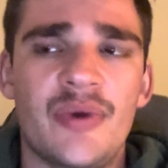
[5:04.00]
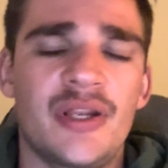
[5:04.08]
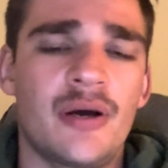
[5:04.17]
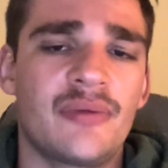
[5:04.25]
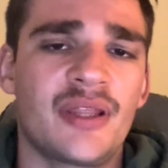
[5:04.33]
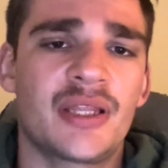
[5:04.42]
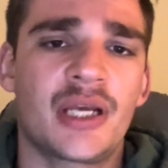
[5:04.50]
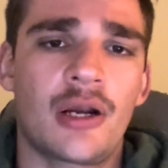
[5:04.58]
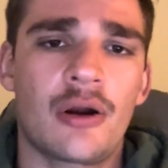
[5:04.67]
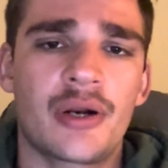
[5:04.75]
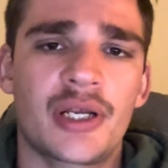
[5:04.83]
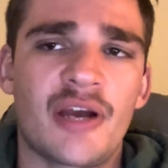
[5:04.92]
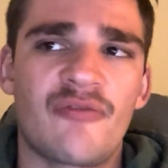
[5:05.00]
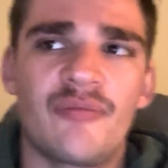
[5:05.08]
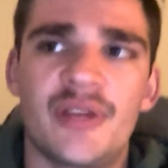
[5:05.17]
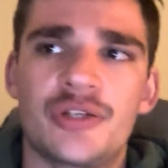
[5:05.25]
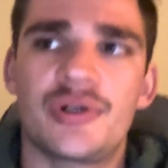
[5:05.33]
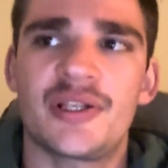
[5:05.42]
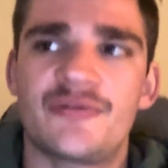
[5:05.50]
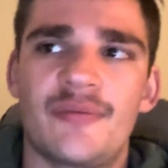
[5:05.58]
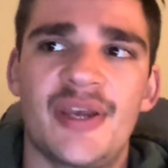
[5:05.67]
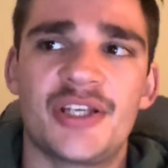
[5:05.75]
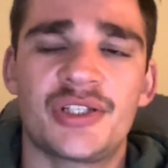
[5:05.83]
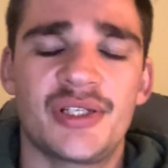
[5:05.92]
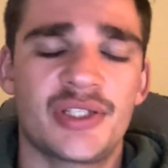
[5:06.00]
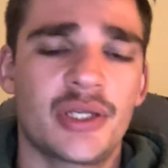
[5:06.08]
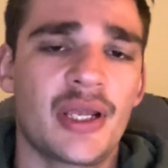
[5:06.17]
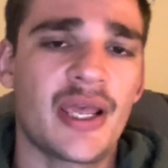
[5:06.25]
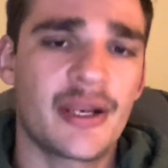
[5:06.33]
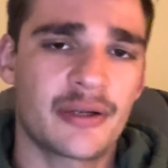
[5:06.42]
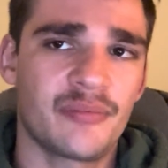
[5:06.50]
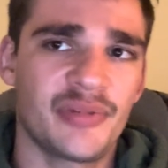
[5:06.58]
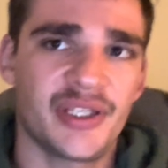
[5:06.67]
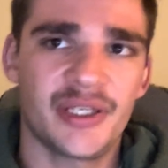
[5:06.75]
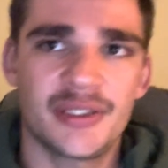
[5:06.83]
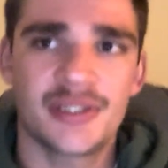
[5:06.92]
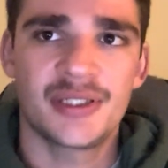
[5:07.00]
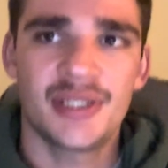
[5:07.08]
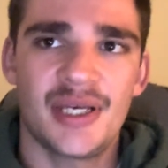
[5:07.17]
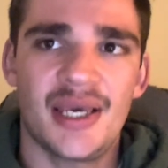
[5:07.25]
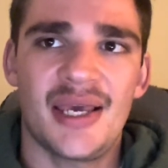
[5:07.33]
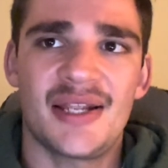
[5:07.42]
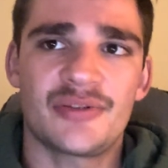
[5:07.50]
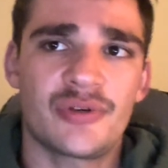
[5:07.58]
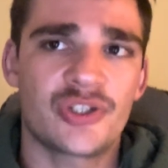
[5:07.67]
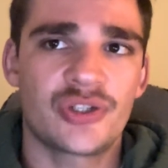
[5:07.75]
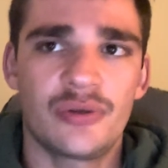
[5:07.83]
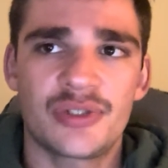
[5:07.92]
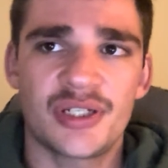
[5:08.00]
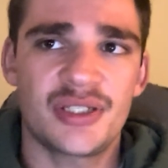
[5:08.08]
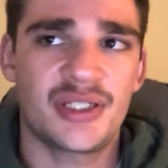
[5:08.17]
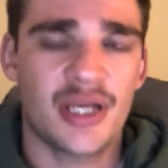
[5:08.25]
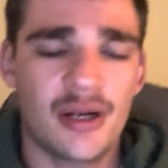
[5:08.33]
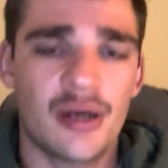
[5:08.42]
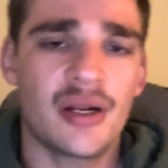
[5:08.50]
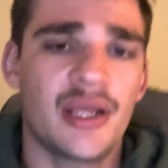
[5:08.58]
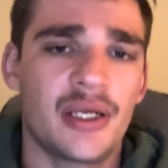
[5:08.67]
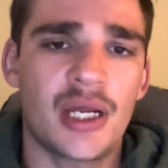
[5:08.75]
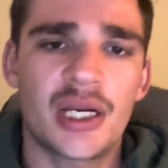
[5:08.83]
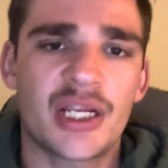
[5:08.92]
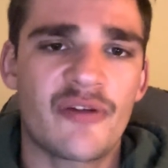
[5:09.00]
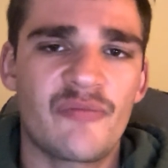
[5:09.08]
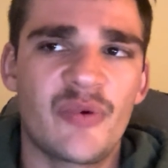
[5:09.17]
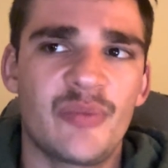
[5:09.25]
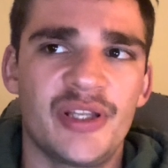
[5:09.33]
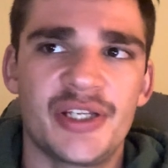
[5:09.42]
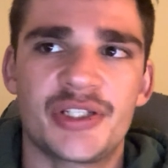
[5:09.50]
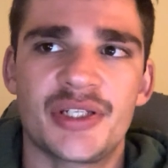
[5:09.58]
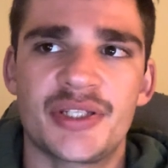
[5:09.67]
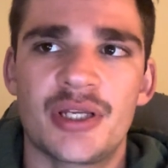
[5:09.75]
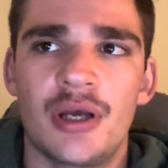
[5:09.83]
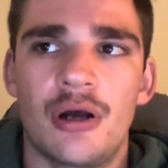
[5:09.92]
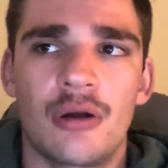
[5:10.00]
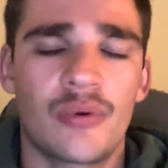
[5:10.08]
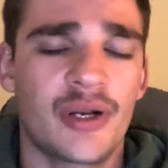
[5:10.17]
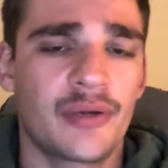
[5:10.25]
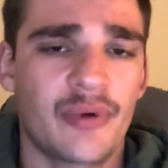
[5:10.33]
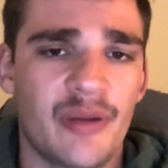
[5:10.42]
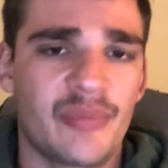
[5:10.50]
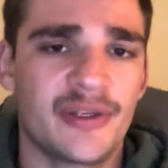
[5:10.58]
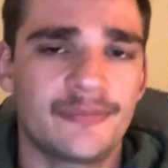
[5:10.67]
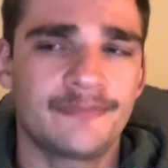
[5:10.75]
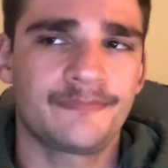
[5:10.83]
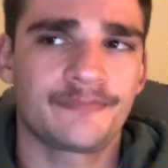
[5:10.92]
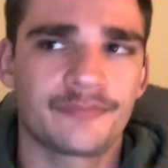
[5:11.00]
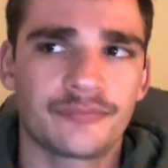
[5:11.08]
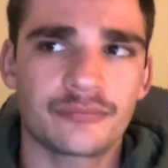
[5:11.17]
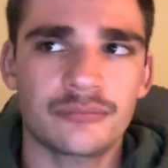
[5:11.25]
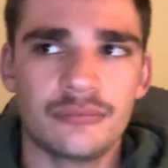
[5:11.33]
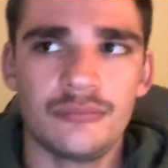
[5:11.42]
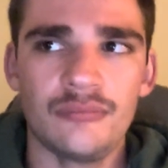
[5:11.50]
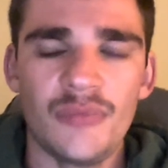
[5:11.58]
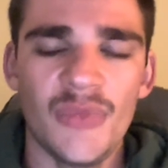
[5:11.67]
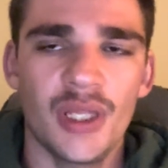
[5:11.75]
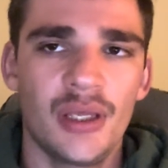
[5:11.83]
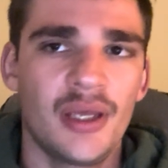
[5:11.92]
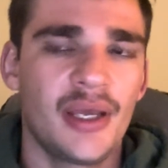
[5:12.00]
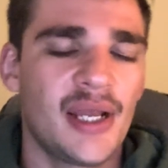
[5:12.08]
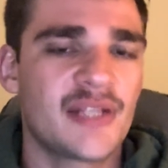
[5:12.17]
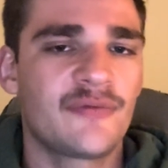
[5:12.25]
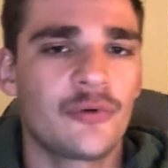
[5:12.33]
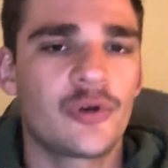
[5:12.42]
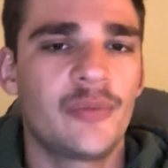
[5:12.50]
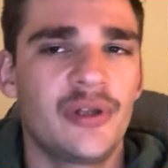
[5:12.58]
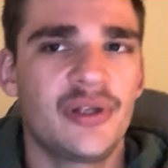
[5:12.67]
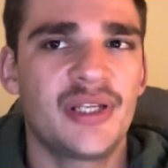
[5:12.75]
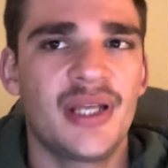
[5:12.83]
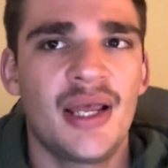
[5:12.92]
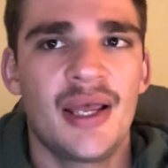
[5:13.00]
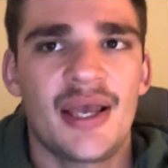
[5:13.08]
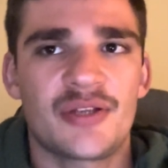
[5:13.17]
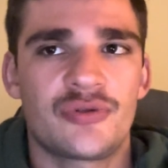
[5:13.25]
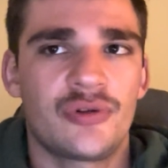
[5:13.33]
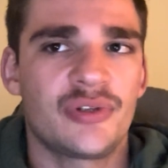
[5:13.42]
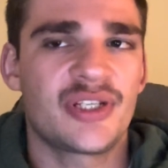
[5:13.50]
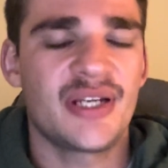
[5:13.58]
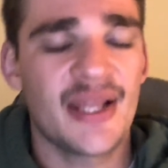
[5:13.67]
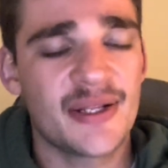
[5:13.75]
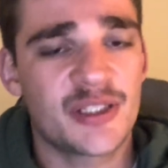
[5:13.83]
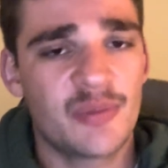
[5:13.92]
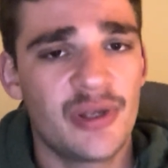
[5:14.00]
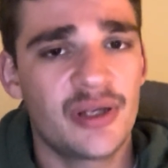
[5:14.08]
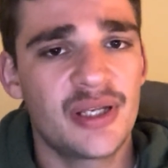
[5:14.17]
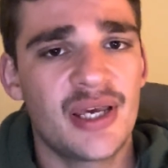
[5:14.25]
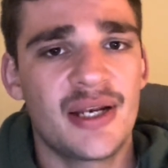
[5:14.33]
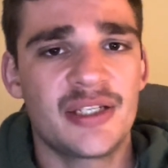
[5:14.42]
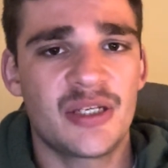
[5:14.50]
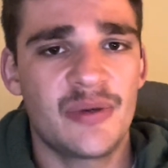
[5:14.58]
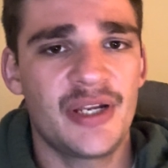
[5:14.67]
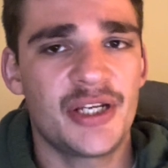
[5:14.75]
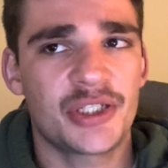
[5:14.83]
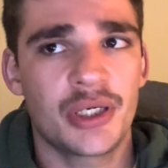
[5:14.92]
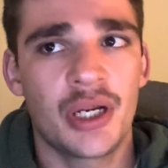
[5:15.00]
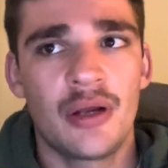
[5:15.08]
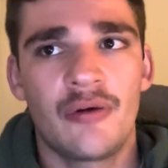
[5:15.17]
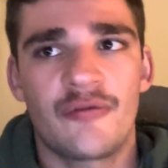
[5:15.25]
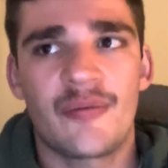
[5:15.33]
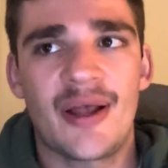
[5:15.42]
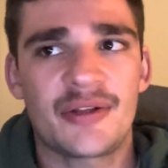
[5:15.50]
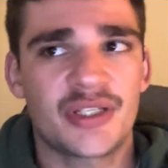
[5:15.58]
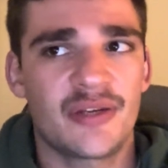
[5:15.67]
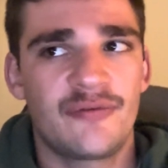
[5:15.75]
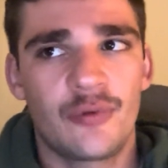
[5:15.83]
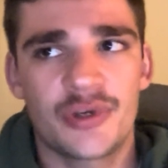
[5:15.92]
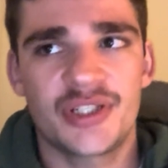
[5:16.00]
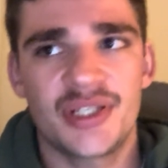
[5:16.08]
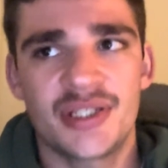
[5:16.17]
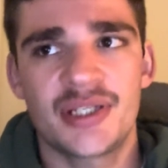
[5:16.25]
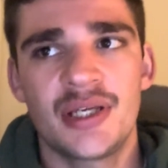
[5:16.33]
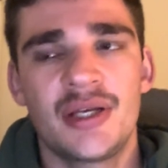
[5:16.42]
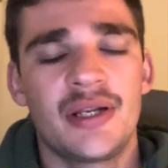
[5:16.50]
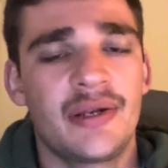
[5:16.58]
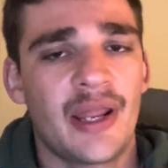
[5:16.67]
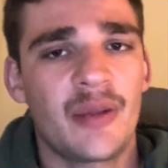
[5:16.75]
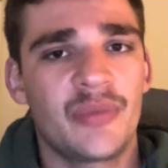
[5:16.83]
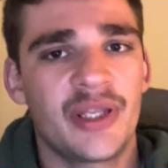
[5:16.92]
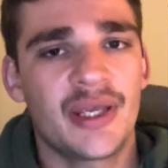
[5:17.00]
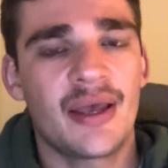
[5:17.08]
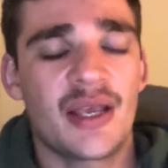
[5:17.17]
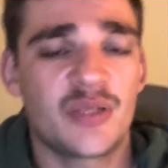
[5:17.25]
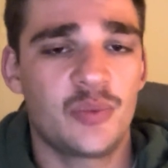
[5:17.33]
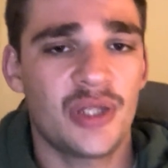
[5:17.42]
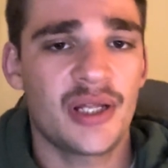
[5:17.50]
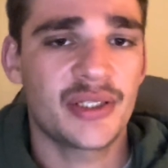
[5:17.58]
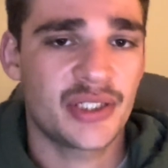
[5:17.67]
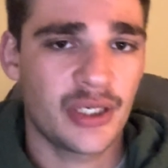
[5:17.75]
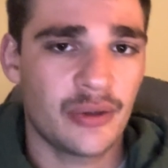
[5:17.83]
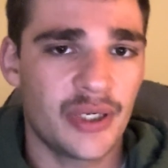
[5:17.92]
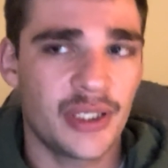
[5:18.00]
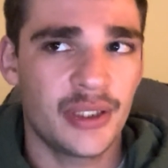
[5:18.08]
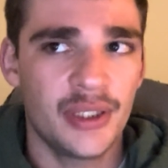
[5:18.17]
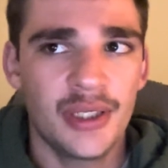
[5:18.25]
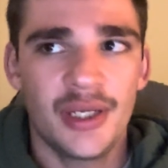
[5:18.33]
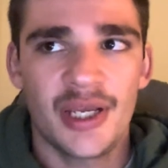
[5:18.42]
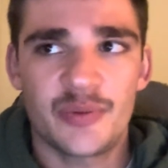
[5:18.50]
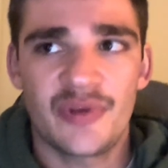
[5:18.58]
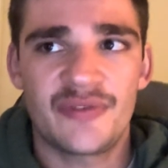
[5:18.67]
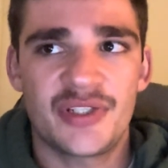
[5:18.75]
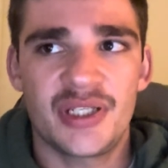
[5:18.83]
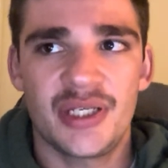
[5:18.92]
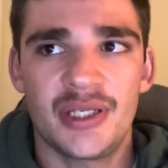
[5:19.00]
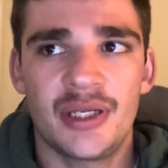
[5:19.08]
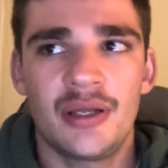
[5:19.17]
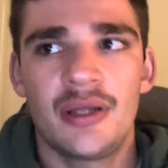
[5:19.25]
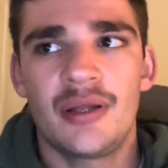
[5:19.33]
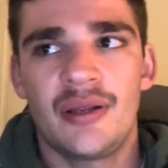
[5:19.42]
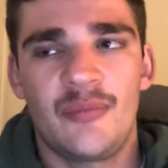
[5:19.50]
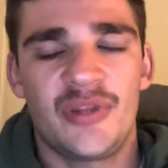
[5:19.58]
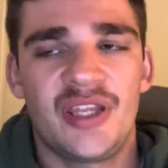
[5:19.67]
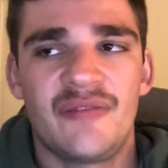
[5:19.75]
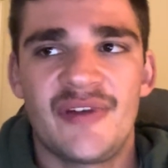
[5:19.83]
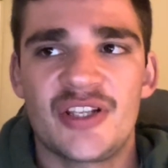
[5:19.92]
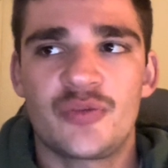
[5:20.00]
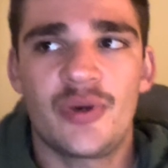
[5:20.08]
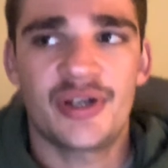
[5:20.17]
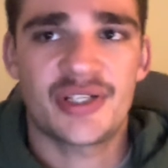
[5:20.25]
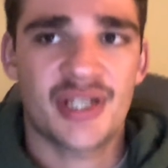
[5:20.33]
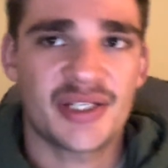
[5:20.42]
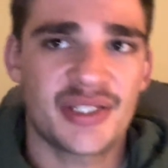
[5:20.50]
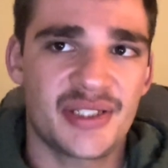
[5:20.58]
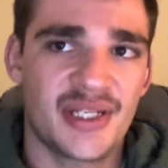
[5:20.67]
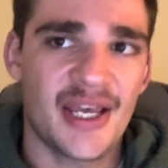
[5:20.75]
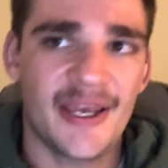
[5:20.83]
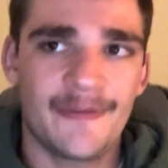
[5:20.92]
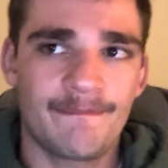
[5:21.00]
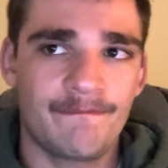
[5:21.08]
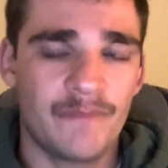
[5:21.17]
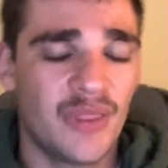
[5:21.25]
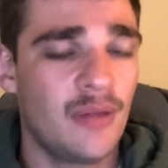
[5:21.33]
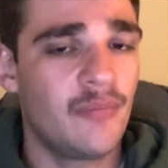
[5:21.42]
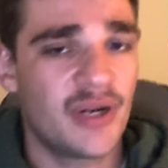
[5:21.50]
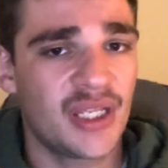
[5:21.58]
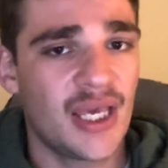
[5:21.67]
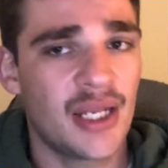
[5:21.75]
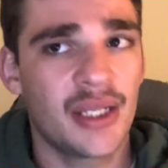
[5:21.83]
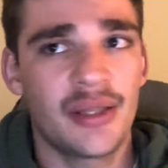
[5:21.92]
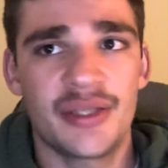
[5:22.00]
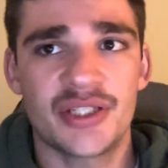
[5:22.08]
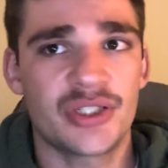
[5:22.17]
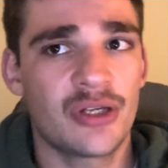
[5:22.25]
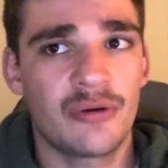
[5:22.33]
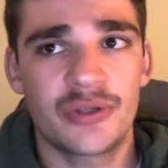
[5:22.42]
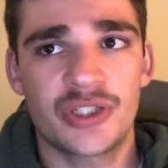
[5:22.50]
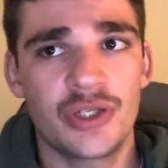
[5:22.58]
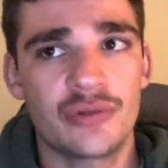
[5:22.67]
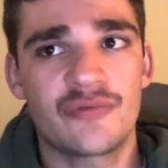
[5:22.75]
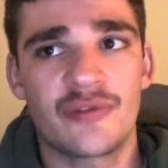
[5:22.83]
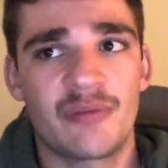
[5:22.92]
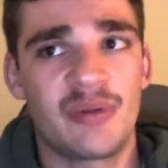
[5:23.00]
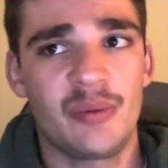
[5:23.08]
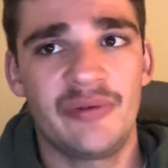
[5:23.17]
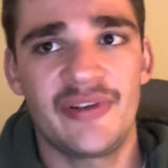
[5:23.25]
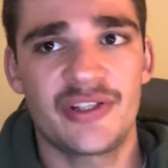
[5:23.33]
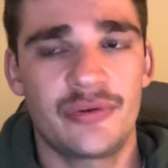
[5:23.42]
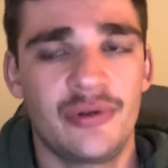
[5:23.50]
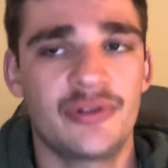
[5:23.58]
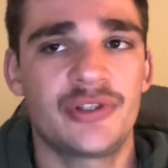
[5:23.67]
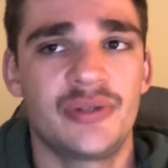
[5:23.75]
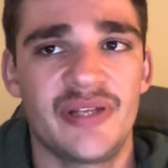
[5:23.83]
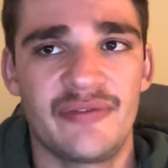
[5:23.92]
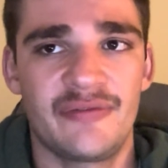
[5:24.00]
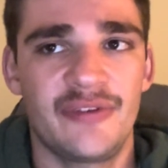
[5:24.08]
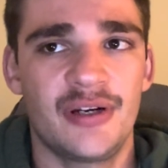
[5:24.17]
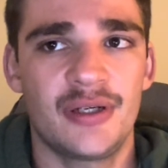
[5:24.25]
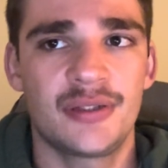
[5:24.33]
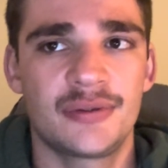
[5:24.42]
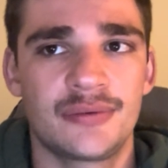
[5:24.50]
note that the current government transformation is incomplete, and as a result, terror and non-government militias are running rampant. Its vulnerability has resulted in instability and intimidation from outside forces, namely Hezbollah in Syria, as we have seen with the events we are discussing today. But again, this is no excuse for the people of Israel to live in fear.